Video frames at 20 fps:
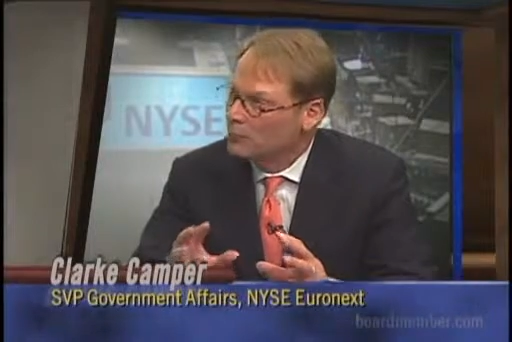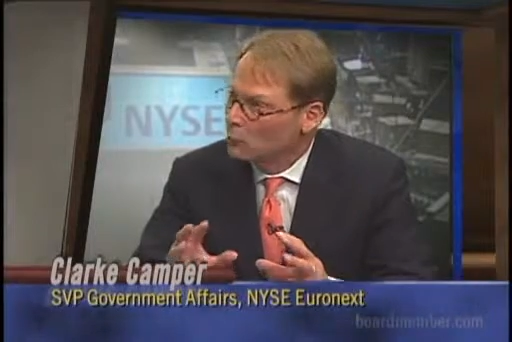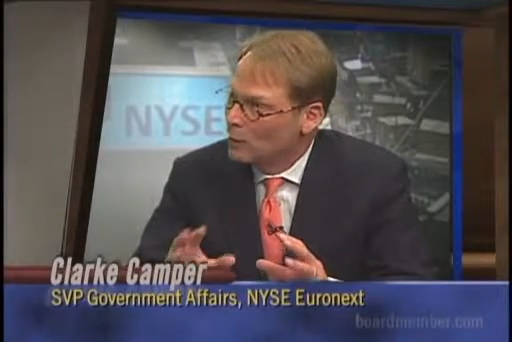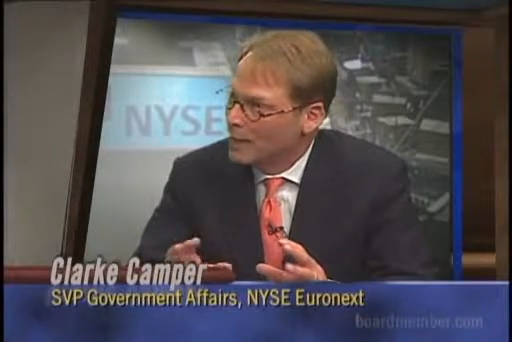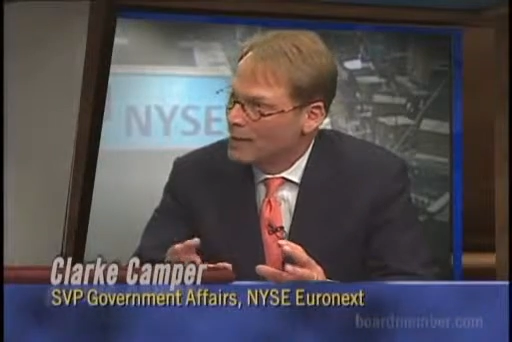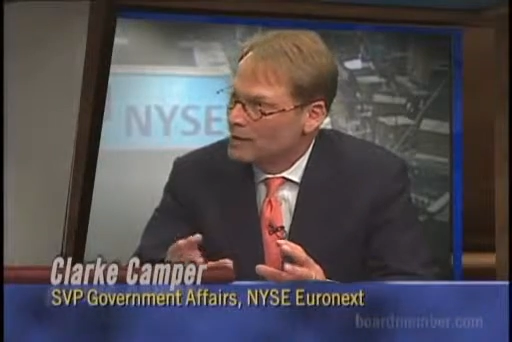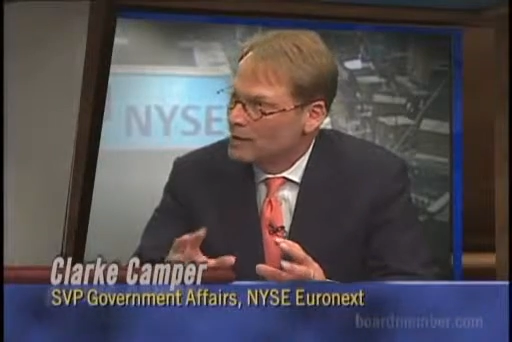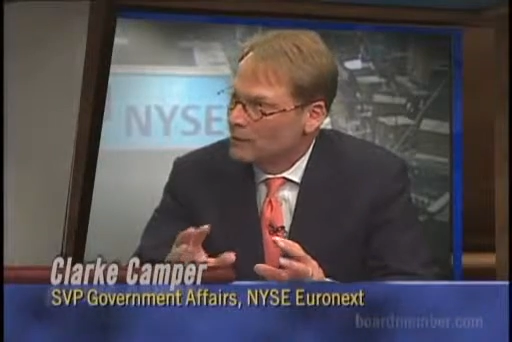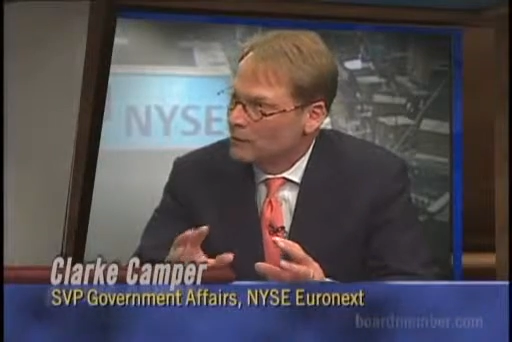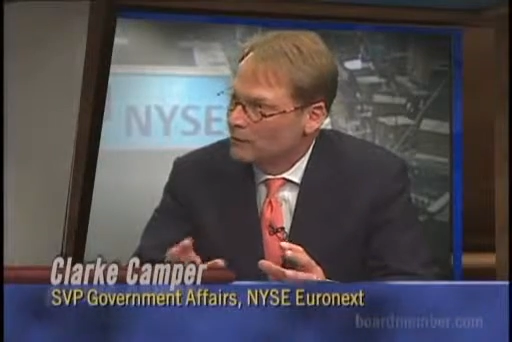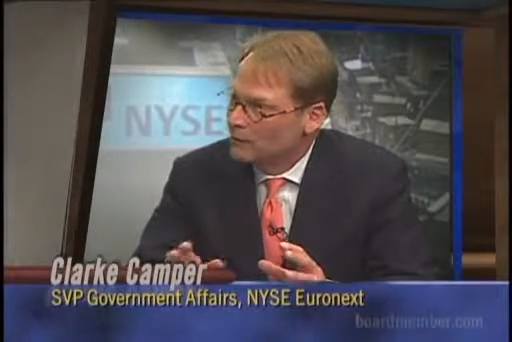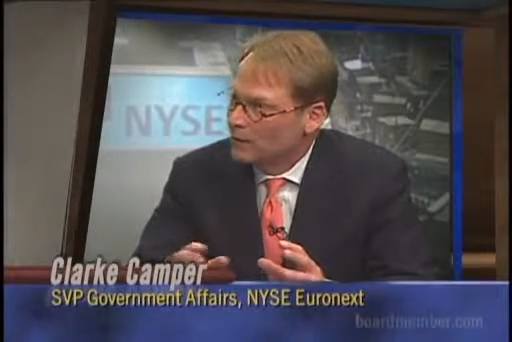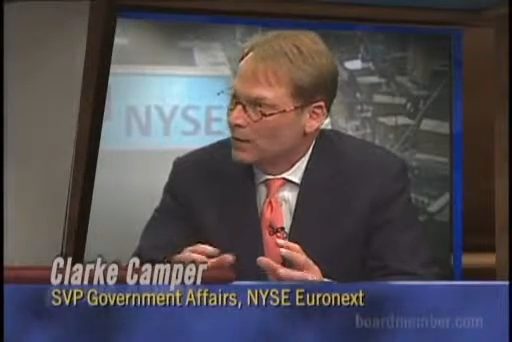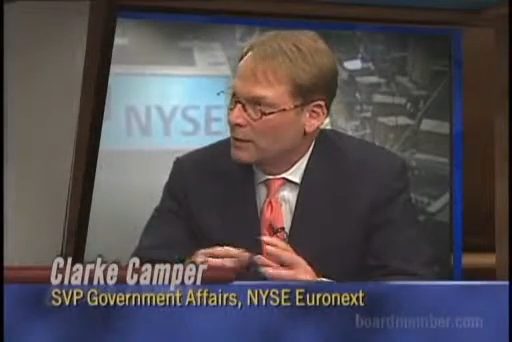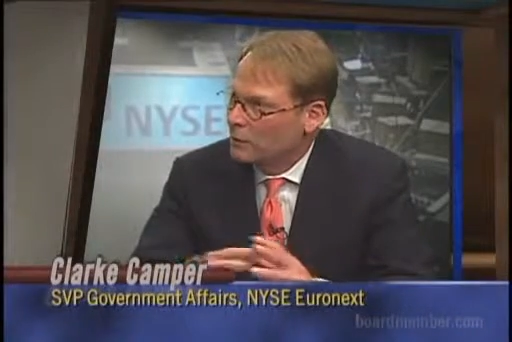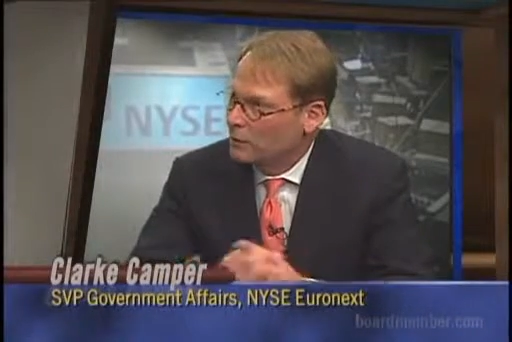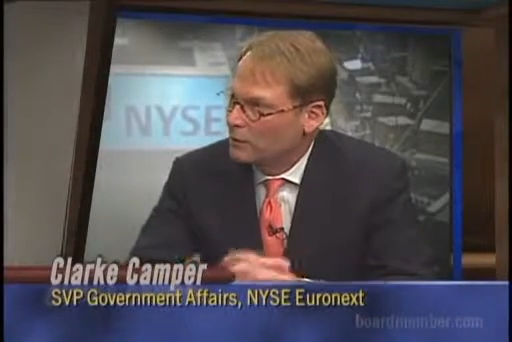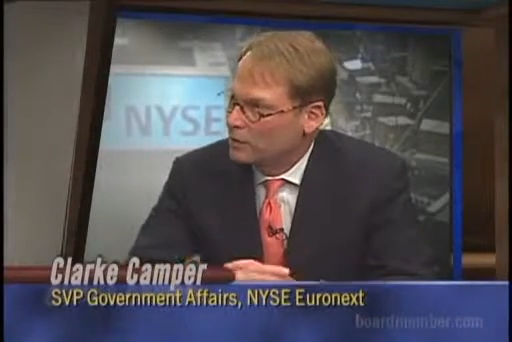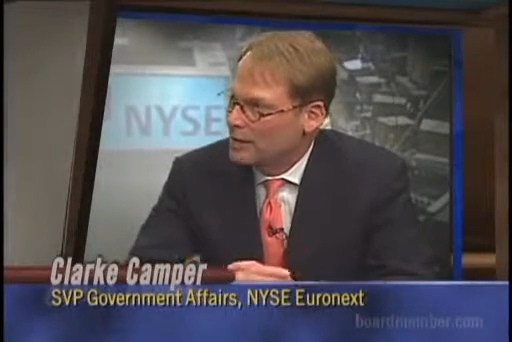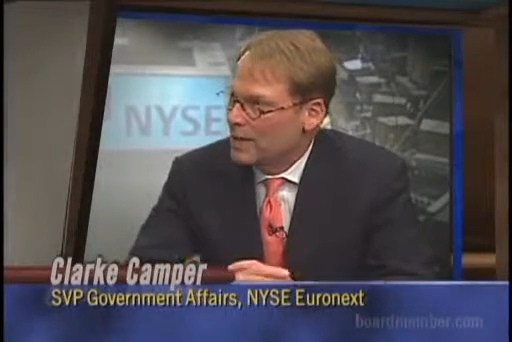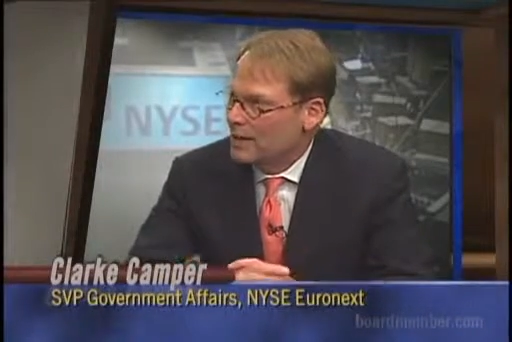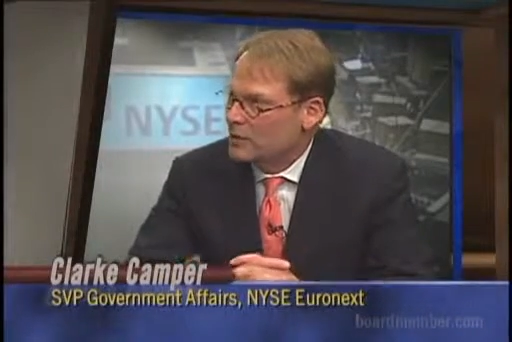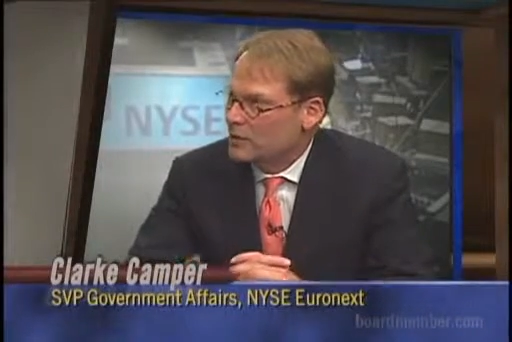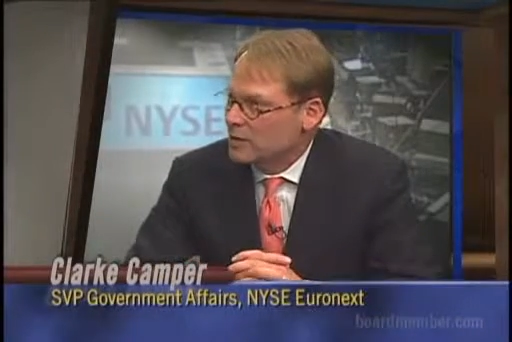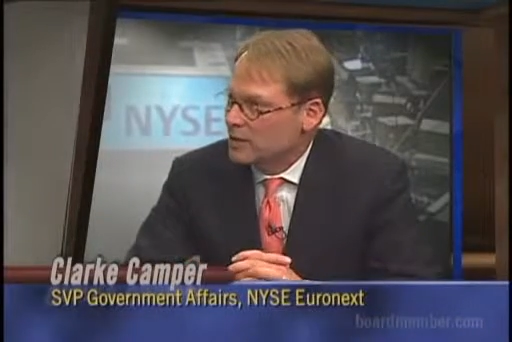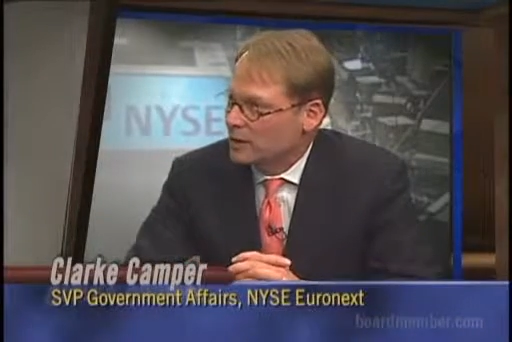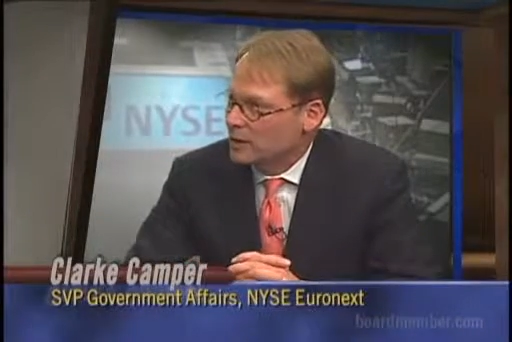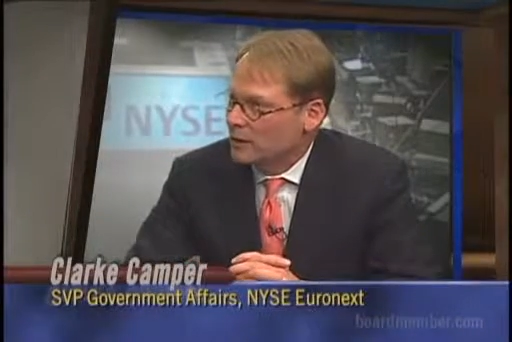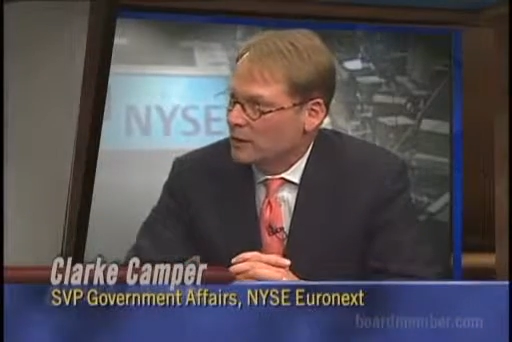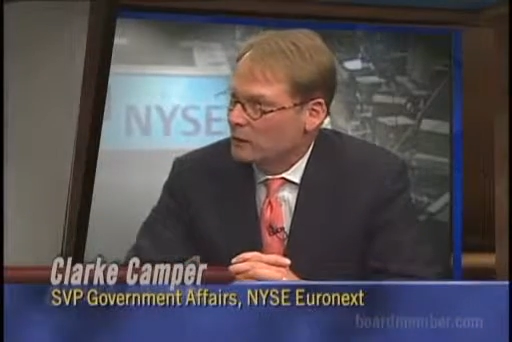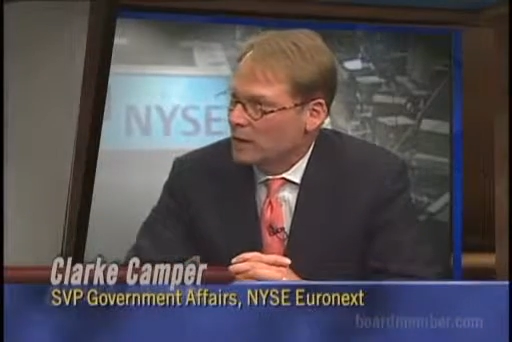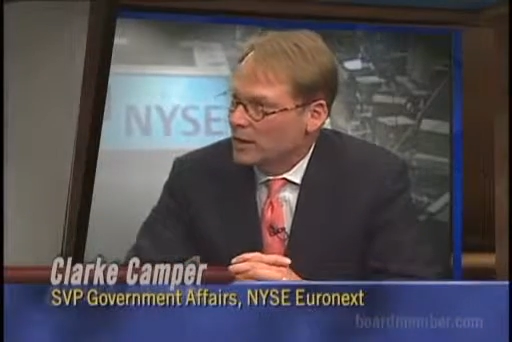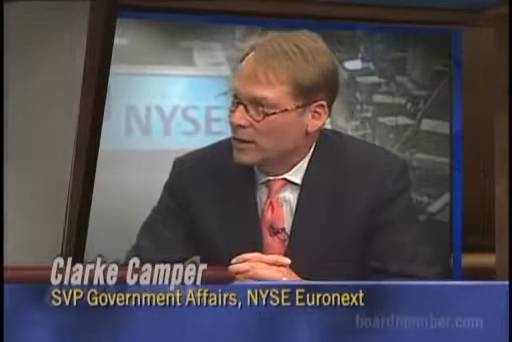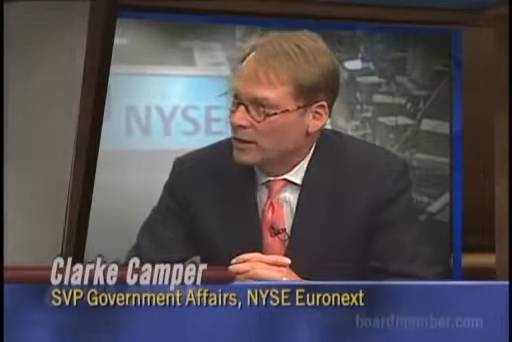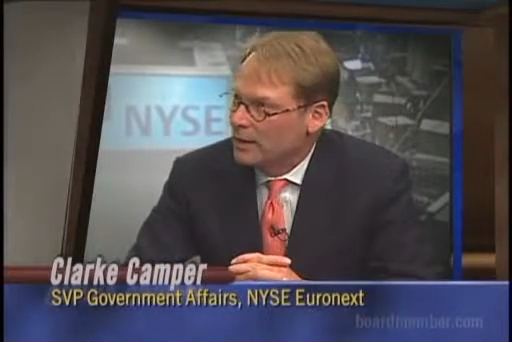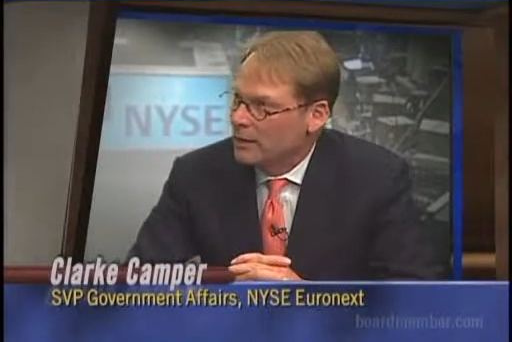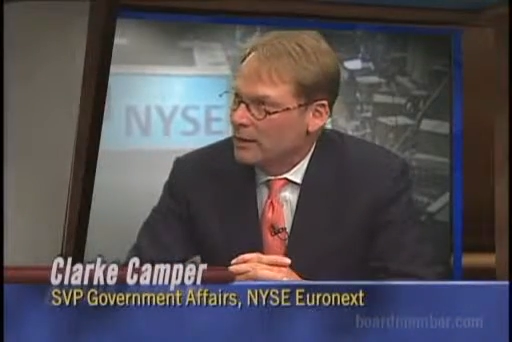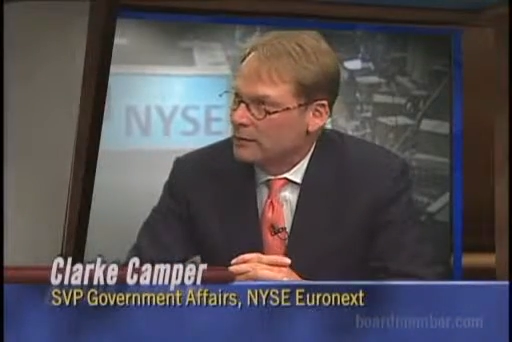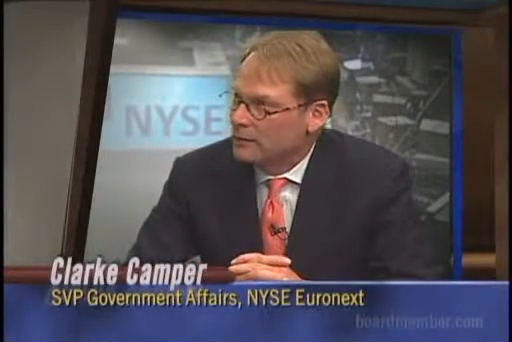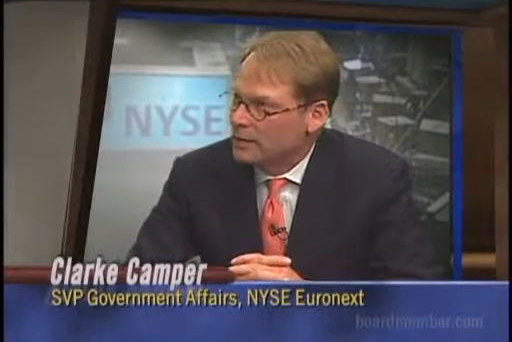raising the federal debt ceiling
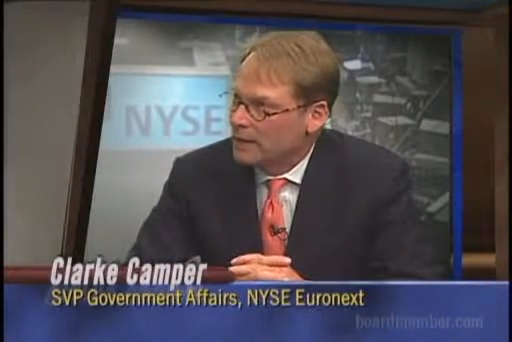right now.